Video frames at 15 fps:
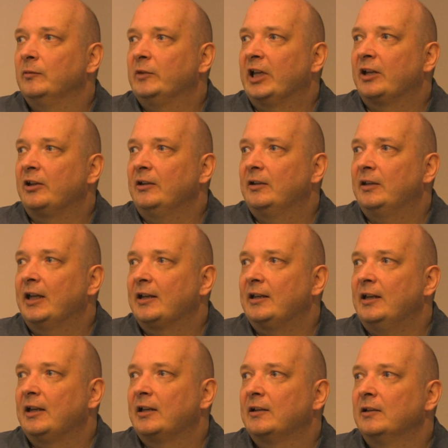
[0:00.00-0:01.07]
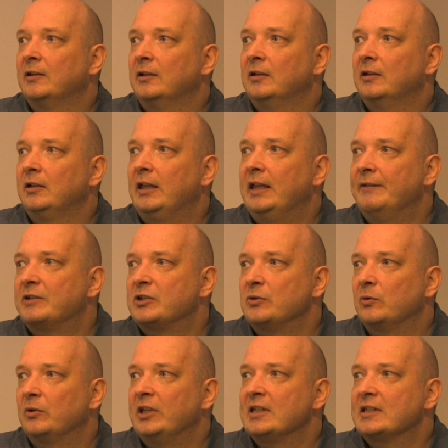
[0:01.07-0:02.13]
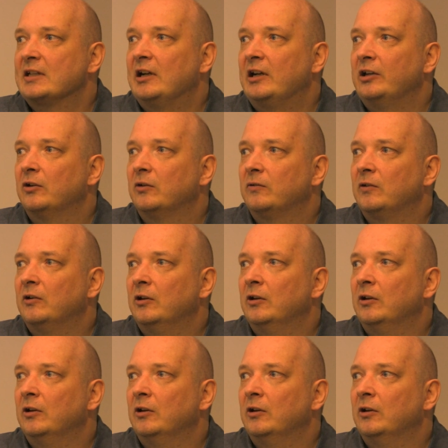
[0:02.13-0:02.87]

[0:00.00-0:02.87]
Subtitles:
technique gives you this kind of